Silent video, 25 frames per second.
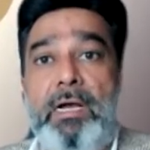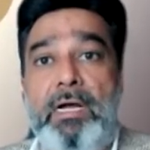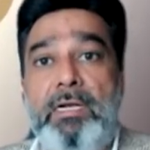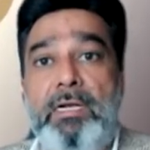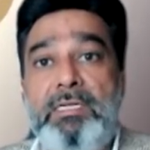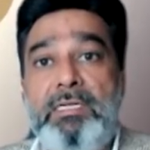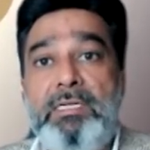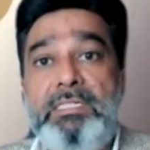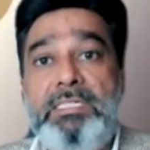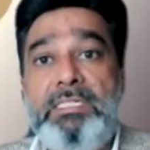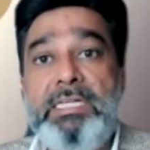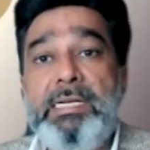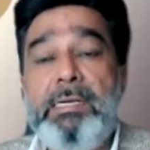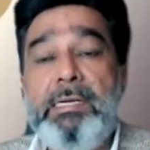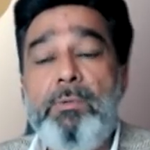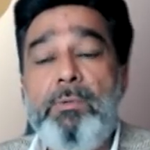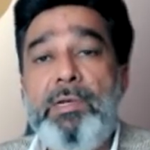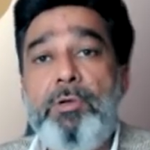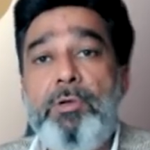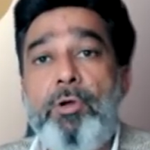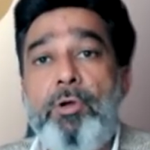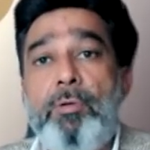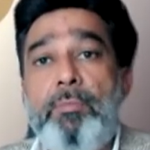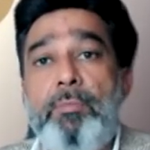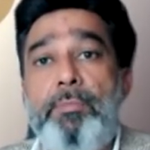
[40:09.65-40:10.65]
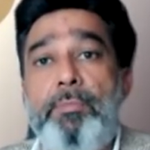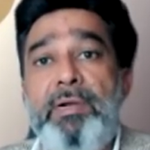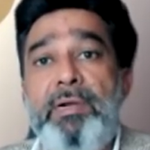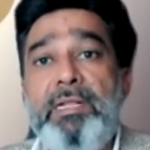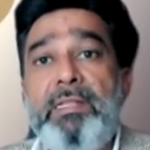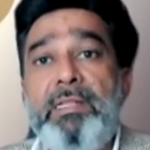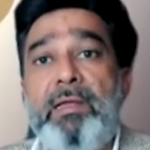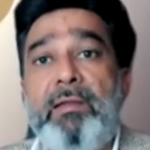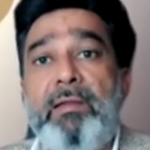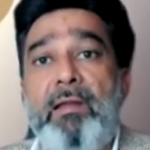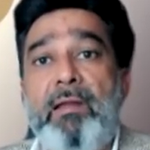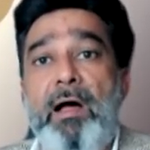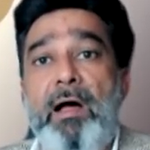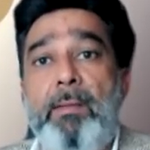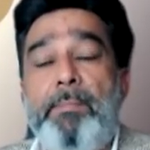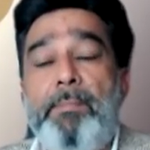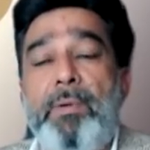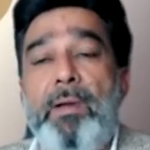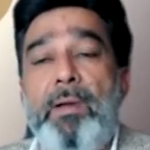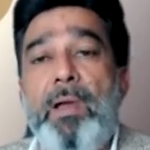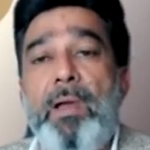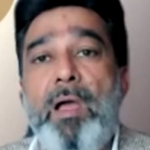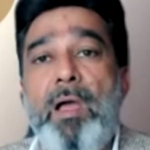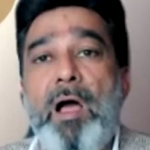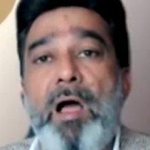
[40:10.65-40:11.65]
Until we don't bring that up,